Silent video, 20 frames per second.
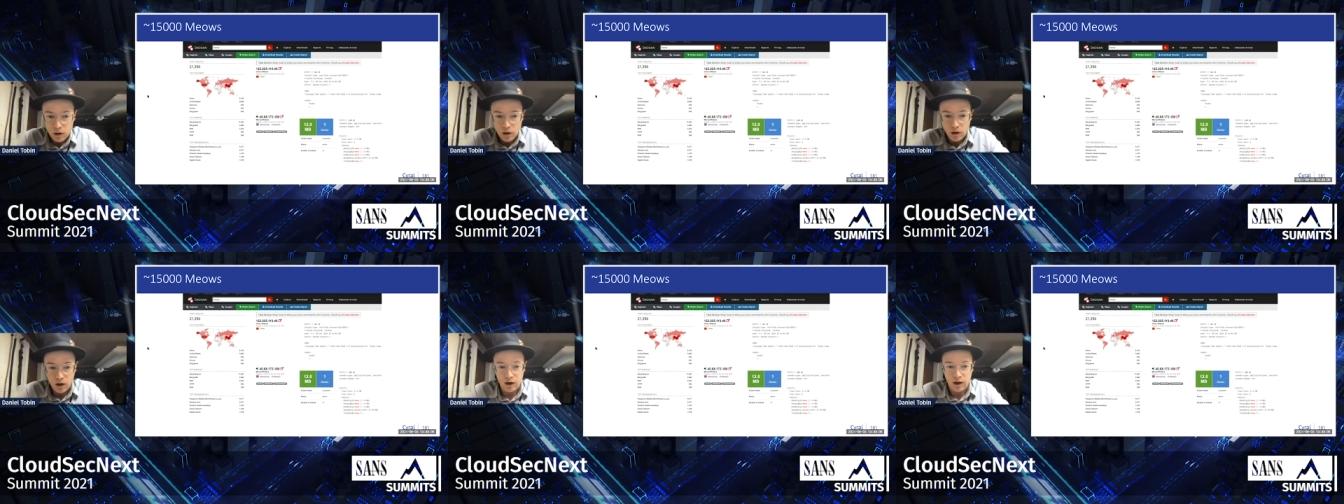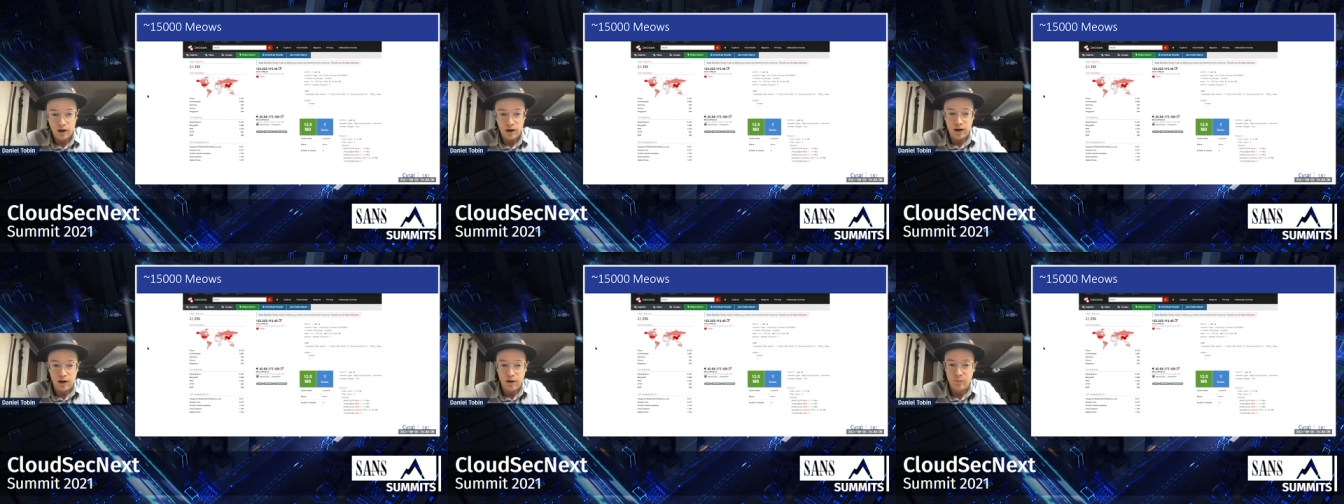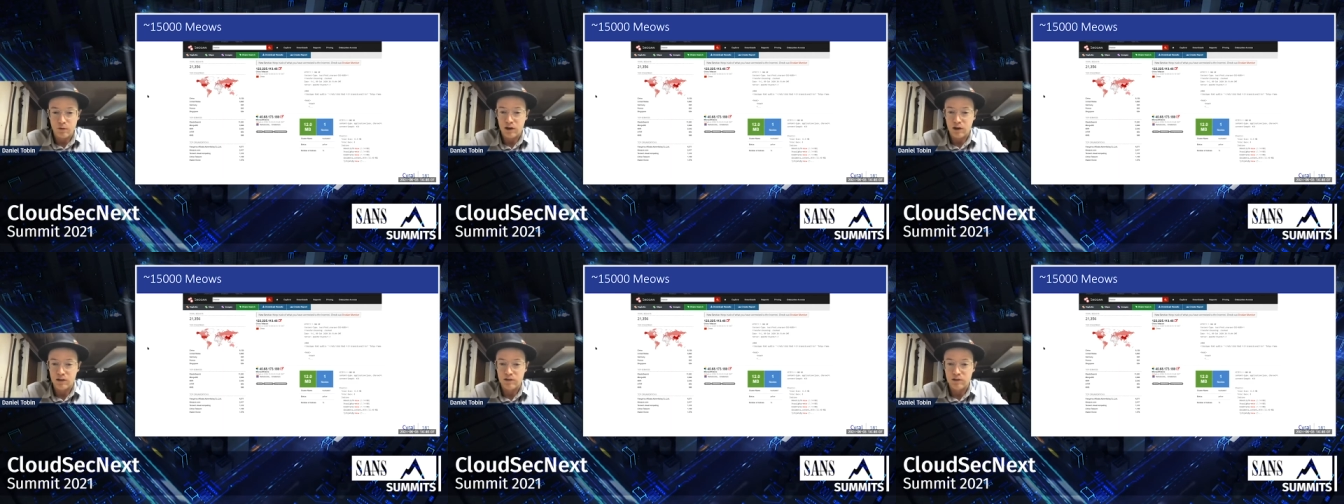
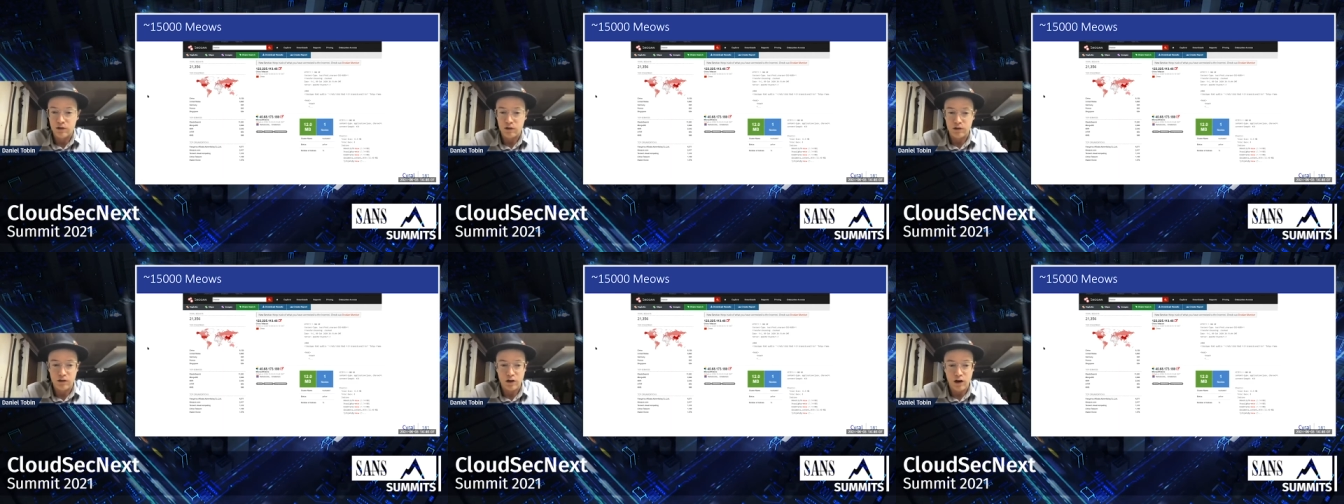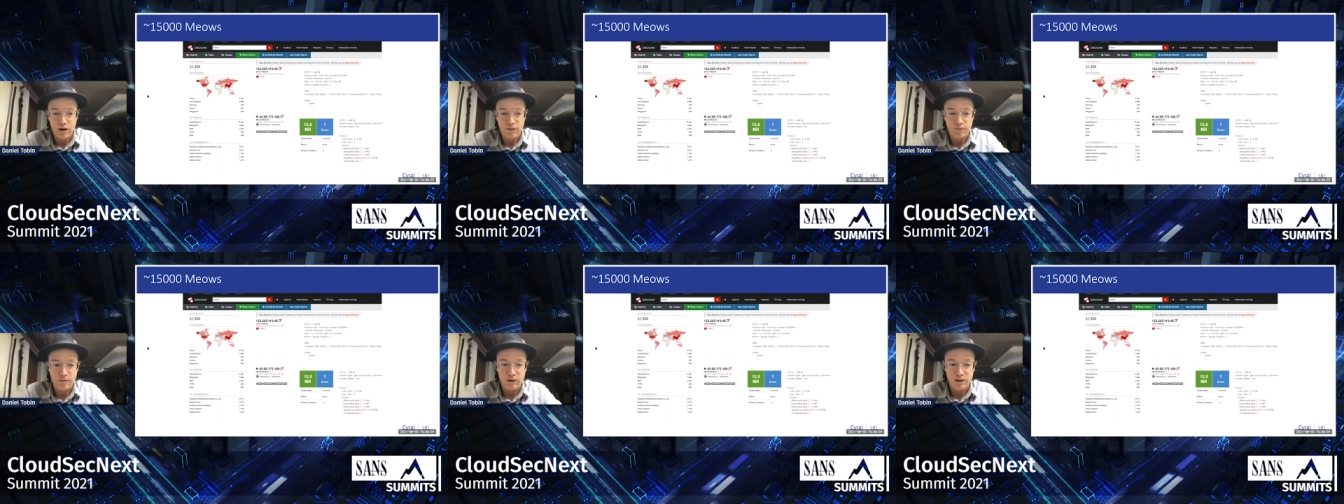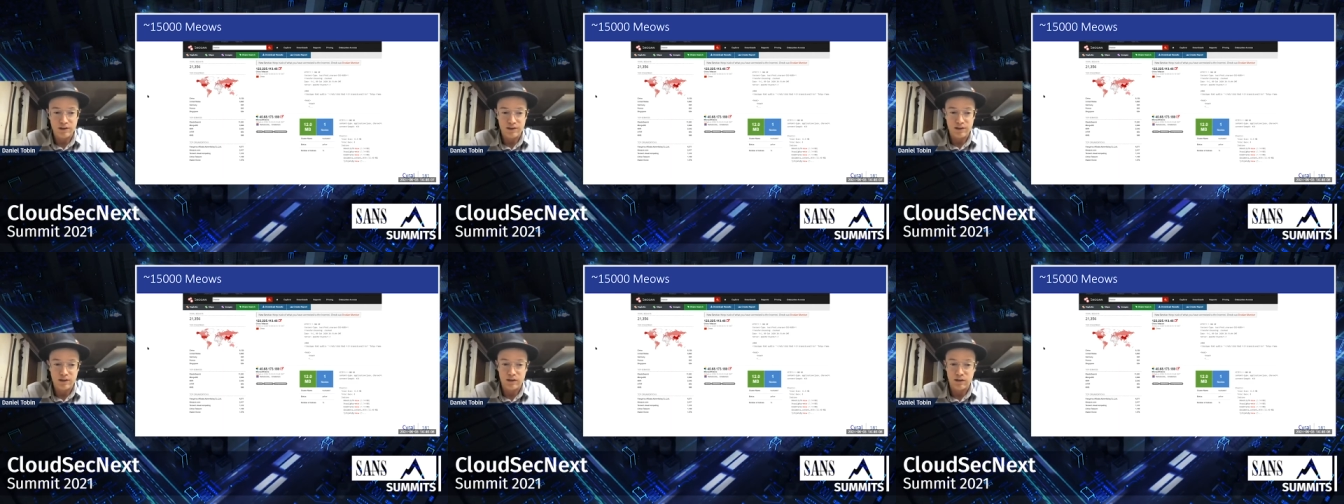um, and turned off
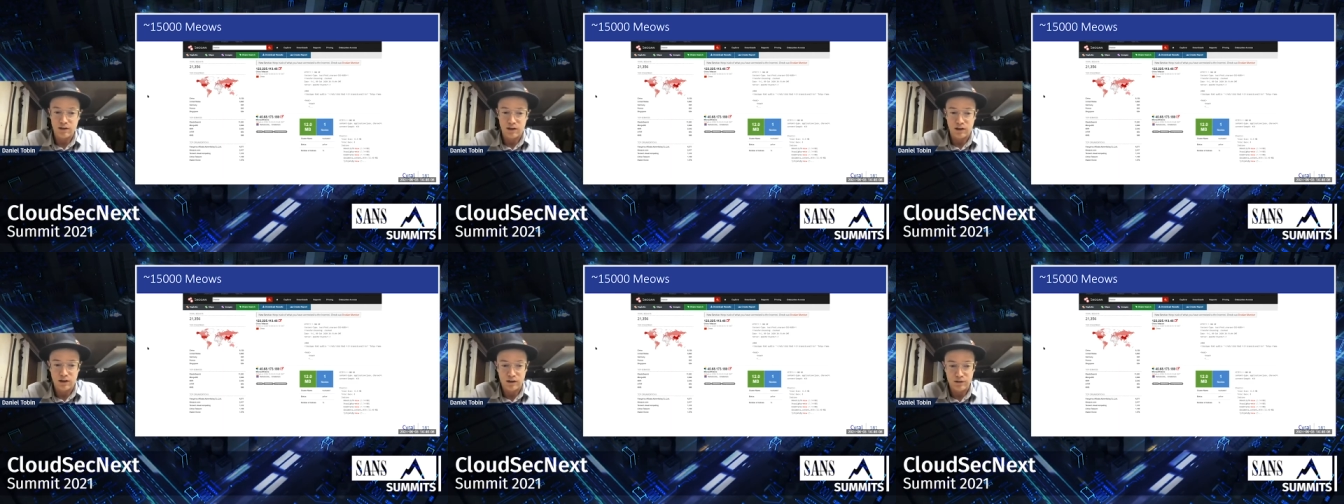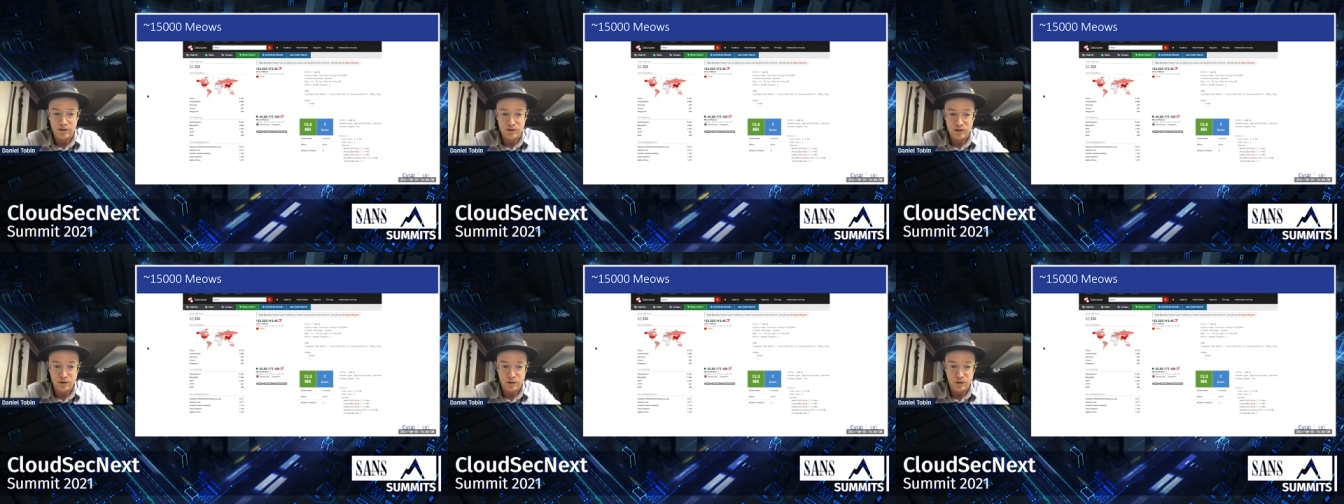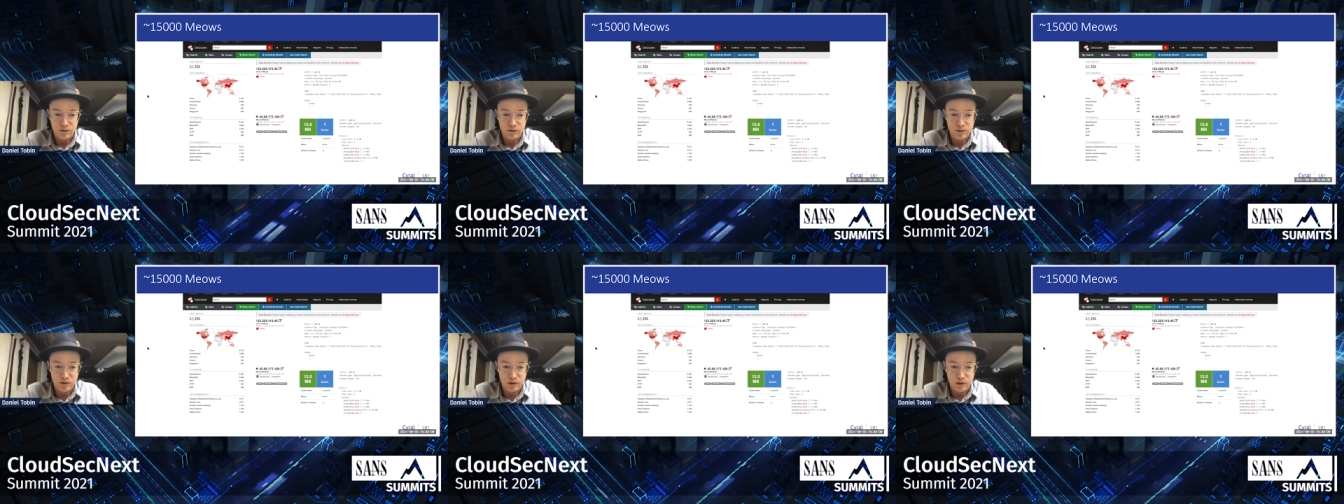listening on
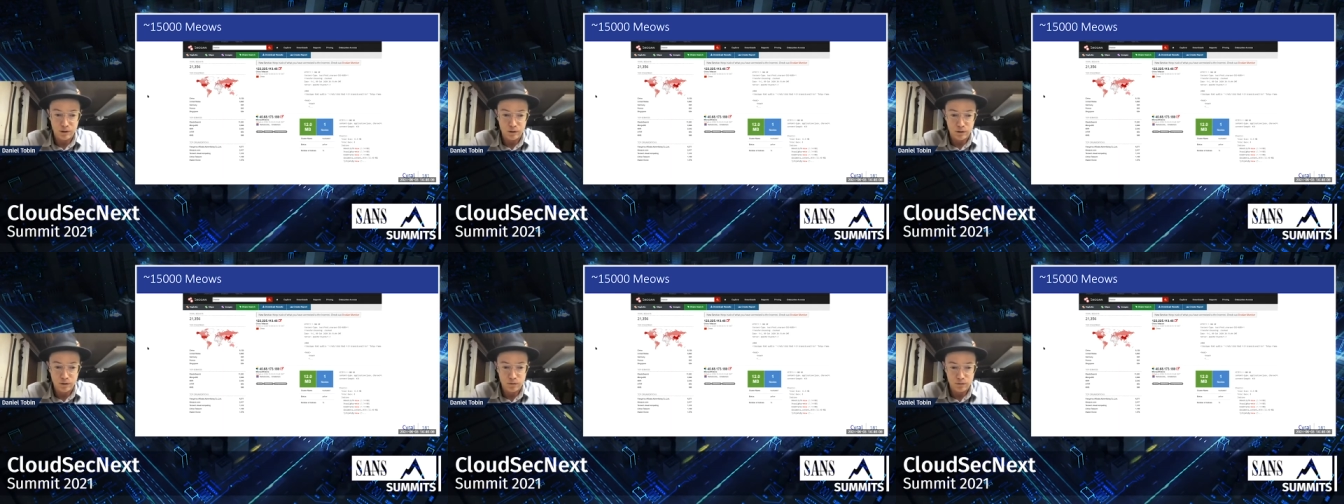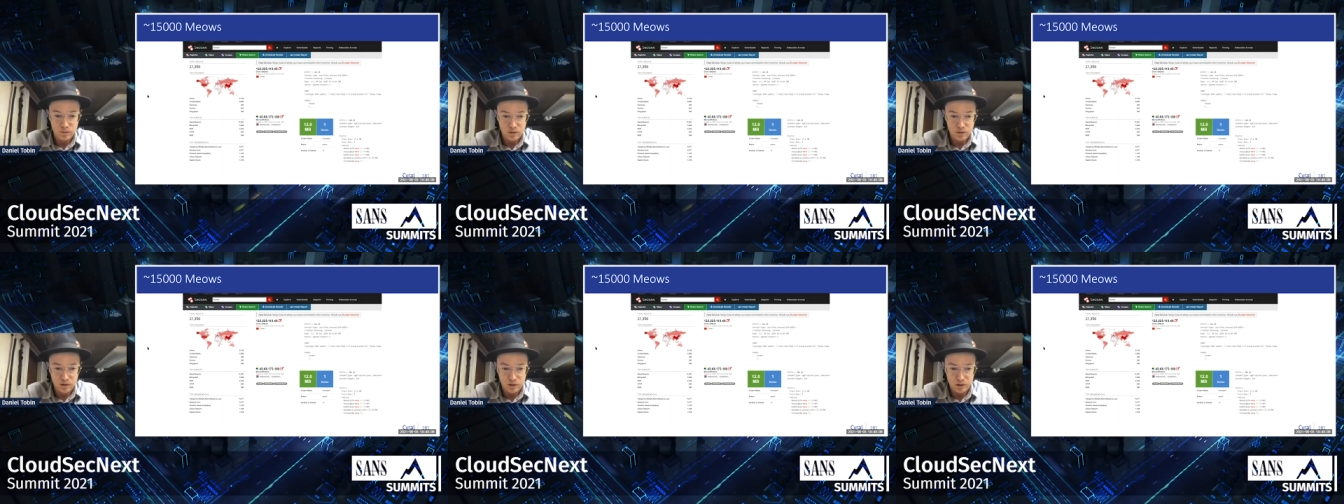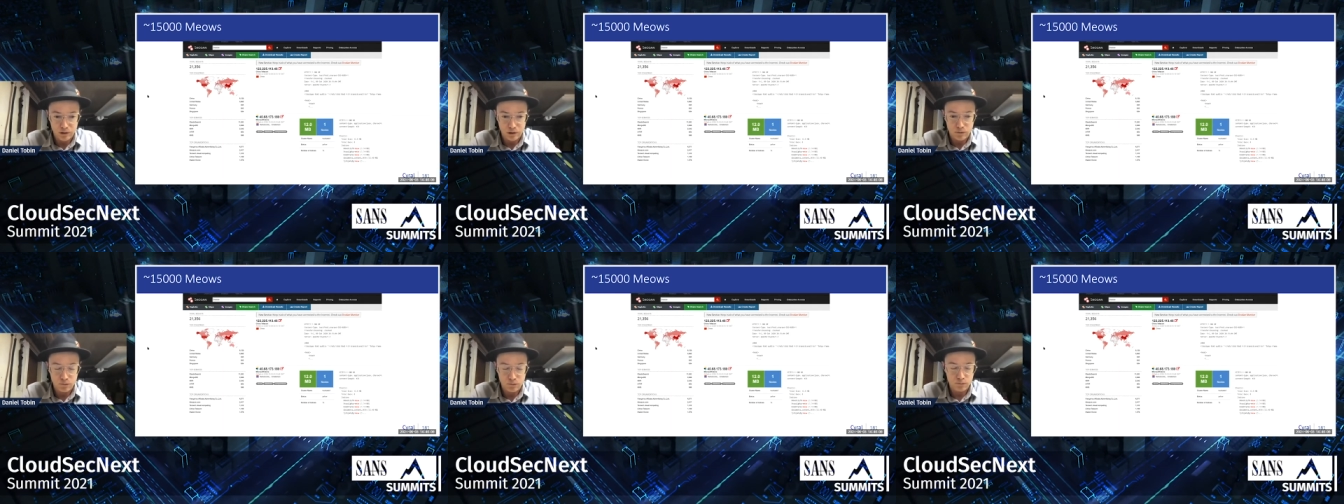000
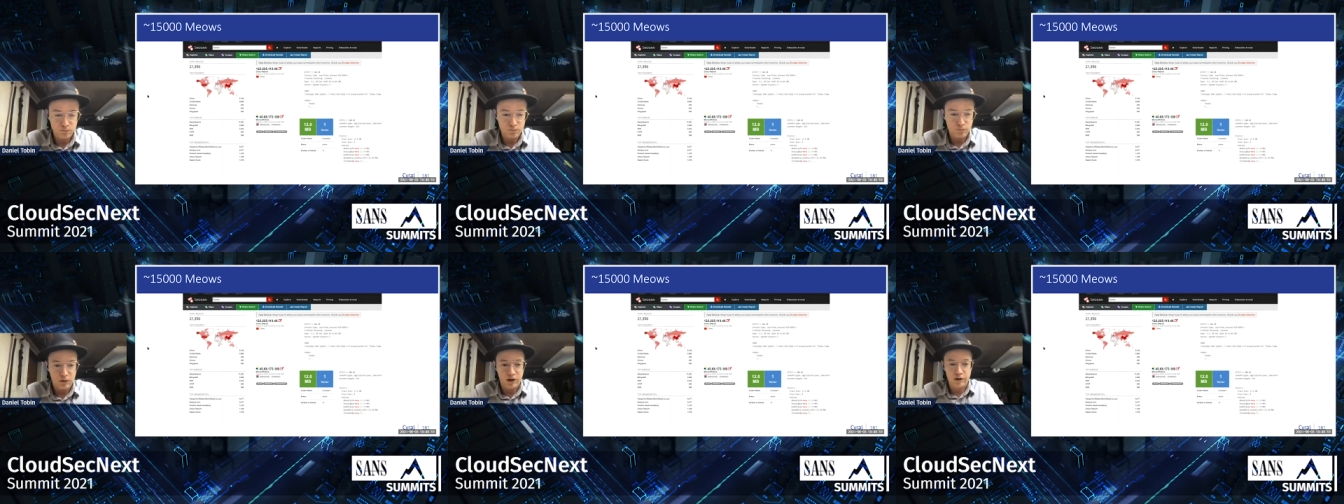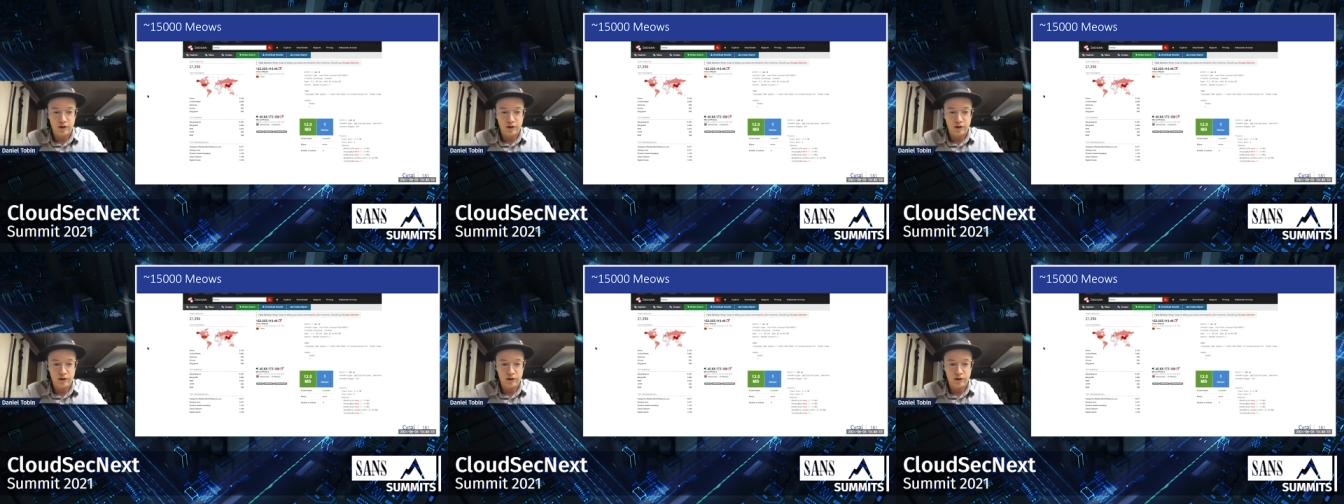by